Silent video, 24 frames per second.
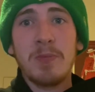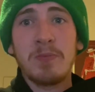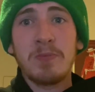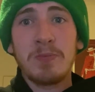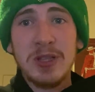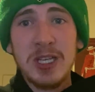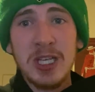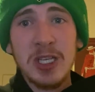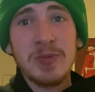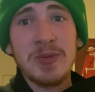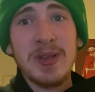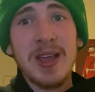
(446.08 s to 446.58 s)

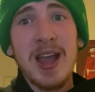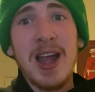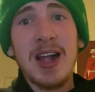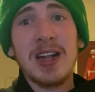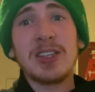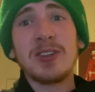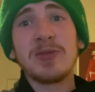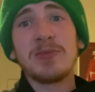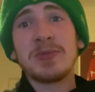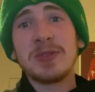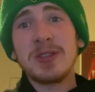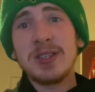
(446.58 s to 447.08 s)
Please be
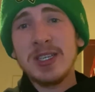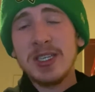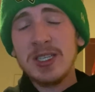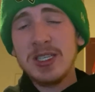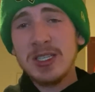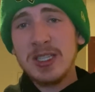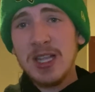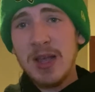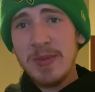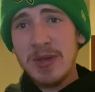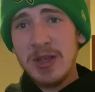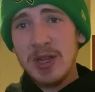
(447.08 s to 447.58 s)
active.
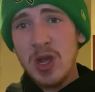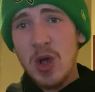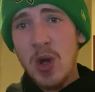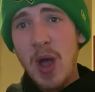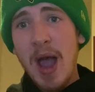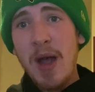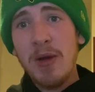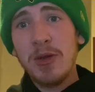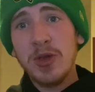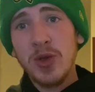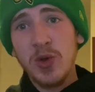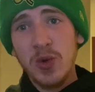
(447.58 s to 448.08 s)
Please let me know
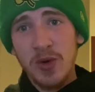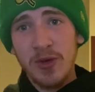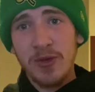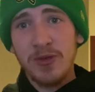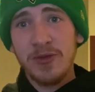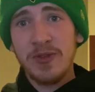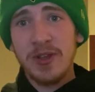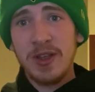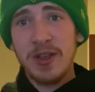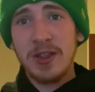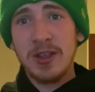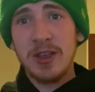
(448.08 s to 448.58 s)
how you're
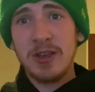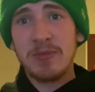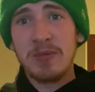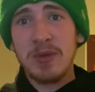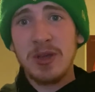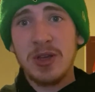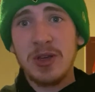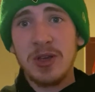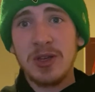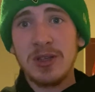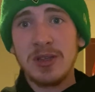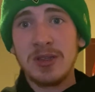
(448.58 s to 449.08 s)
feeling,
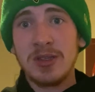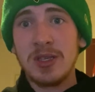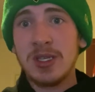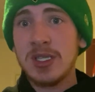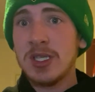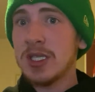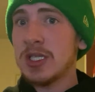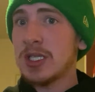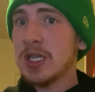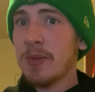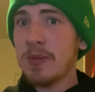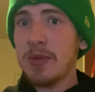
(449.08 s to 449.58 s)
because this
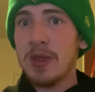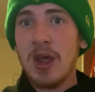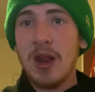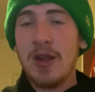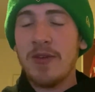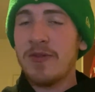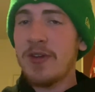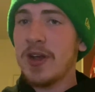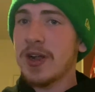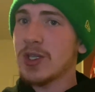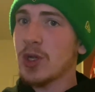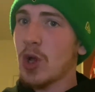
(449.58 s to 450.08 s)
is something that
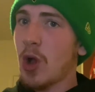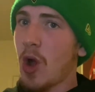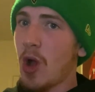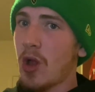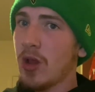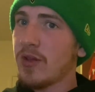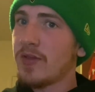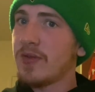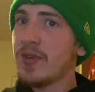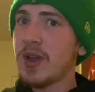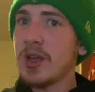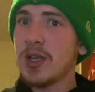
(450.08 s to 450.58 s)
affects
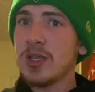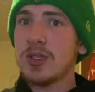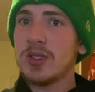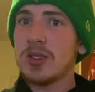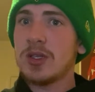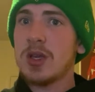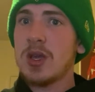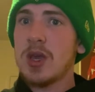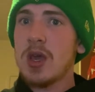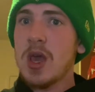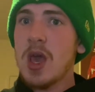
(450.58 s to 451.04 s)
all of us.